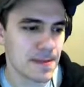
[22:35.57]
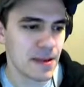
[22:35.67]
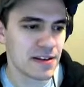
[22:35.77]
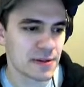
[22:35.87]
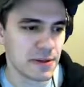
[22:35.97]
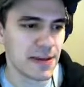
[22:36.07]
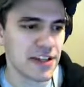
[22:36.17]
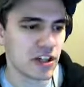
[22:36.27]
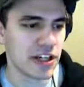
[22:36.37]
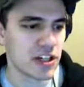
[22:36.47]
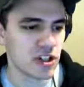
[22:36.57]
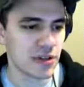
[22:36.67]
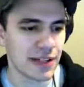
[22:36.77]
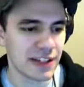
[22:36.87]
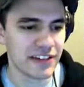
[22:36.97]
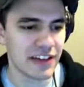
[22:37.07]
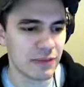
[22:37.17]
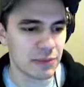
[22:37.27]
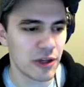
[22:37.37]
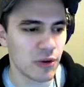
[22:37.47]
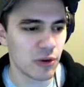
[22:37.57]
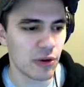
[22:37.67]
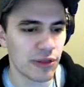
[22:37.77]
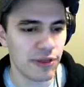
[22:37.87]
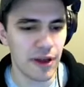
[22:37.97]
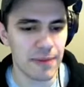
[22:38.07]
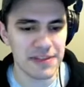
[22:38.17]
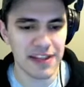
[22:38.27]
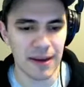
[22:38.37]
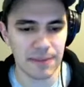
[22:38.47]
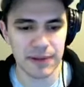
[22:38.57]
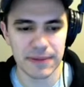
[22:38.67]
Somebody makes a good issue, I like to give them the old thumbs up.